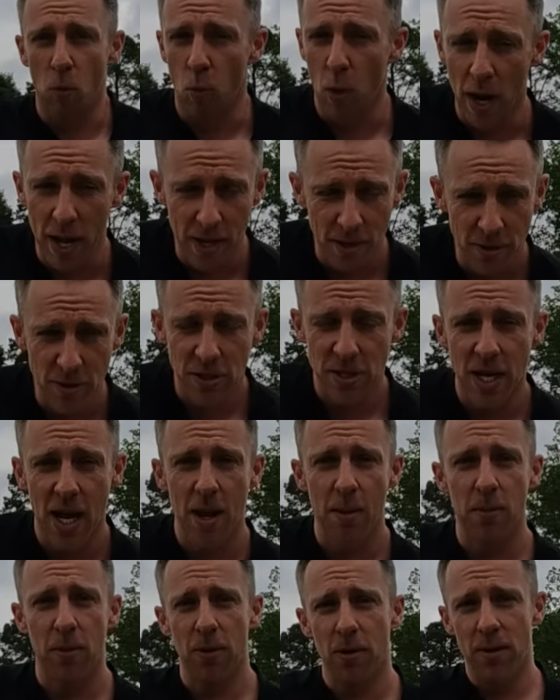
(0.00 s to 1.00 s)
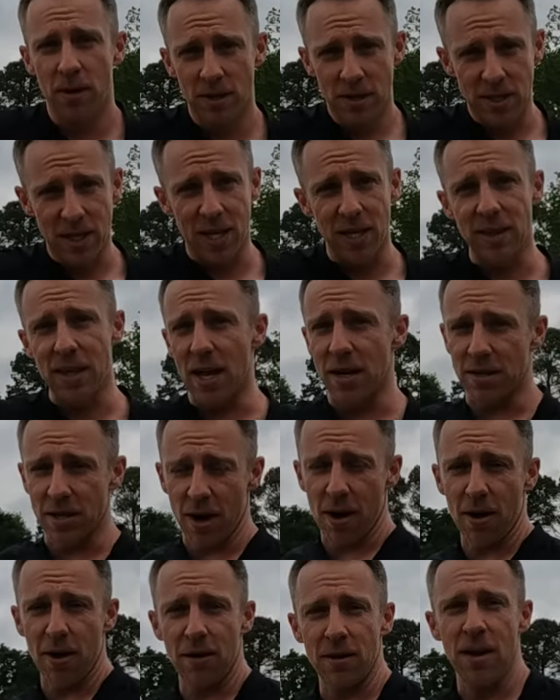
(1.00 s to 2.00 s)
way understable to get that
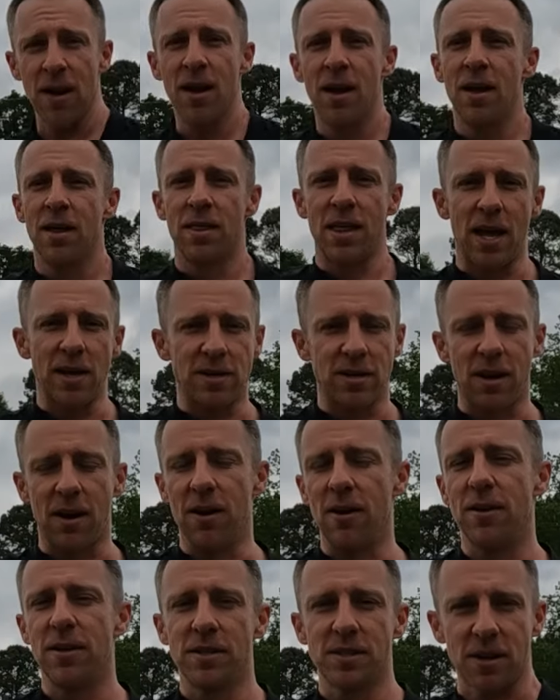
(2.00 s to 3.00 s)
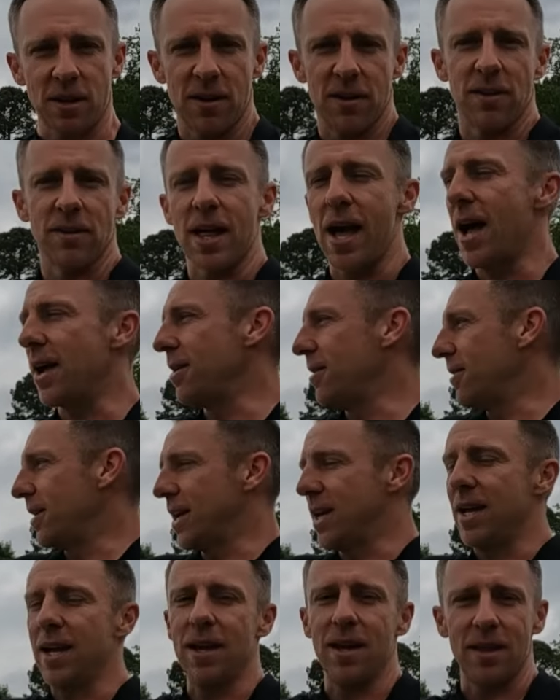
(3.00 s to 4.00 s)
turn is going to allow you to
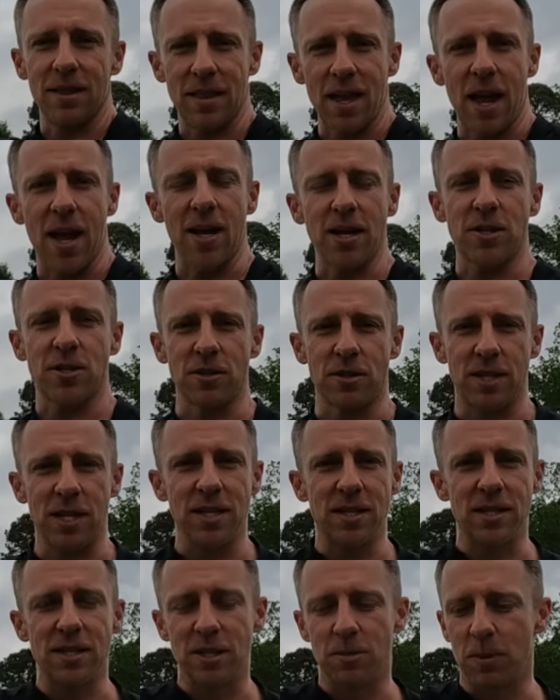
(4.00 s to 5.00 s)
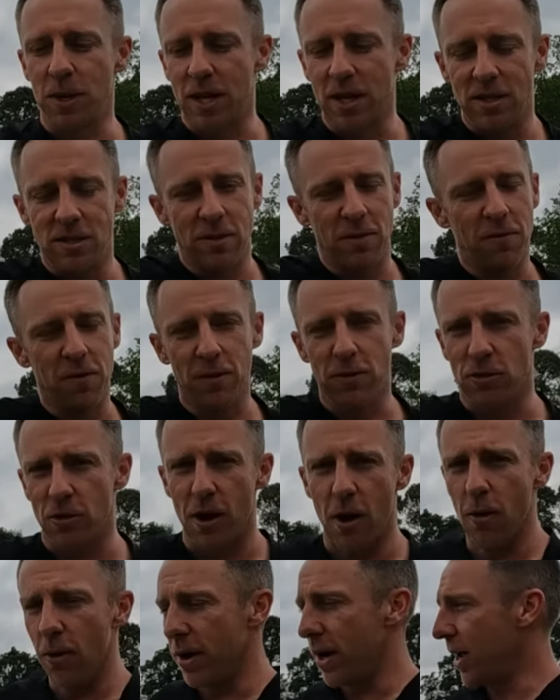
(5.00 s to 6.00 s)
get that extra distance, because if you're
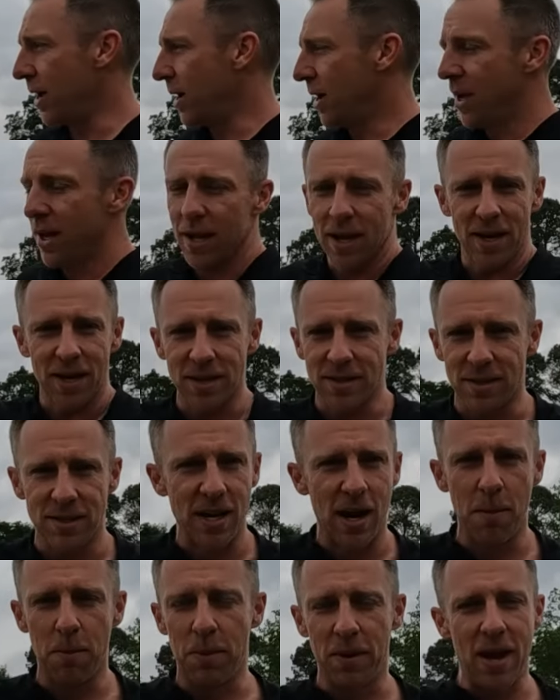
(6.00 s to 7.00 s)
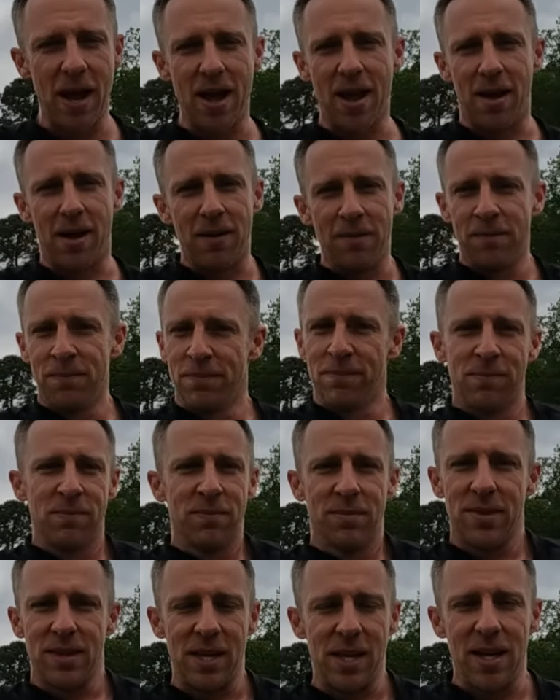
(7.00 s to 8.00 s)
throwing it and it's dumping out,
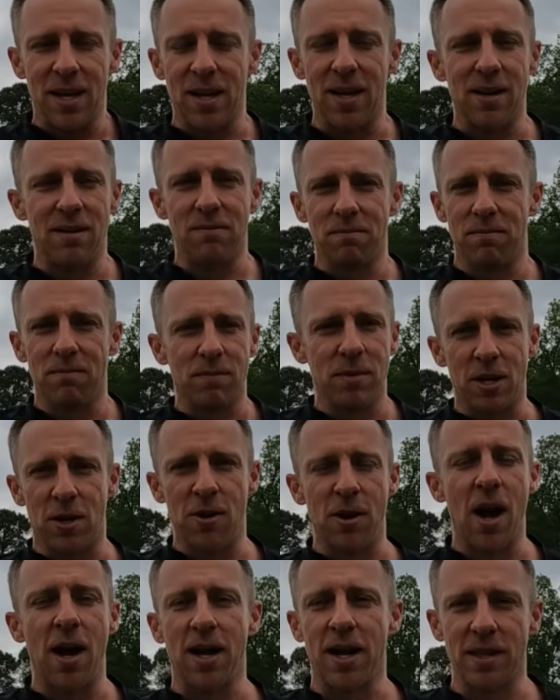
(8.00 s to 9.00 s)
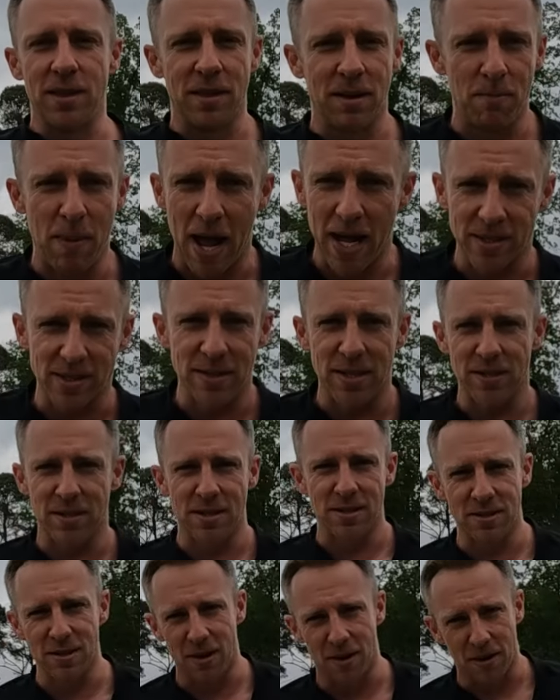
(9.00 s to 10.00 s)
then you're not getting the max
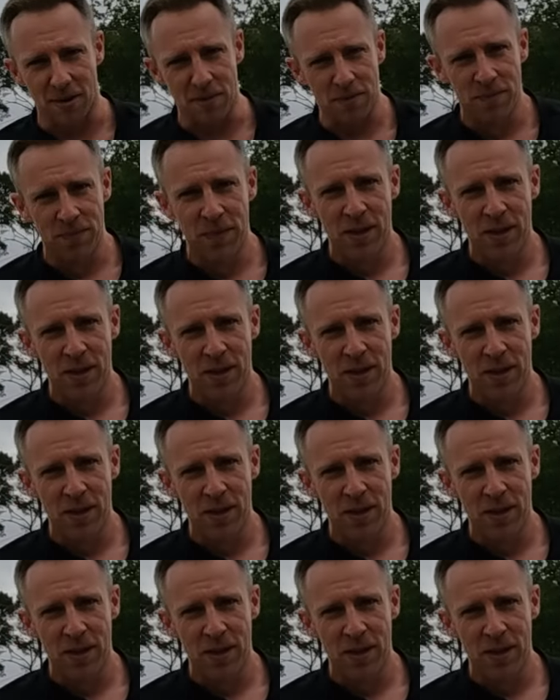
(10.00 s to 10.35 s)
distance on it.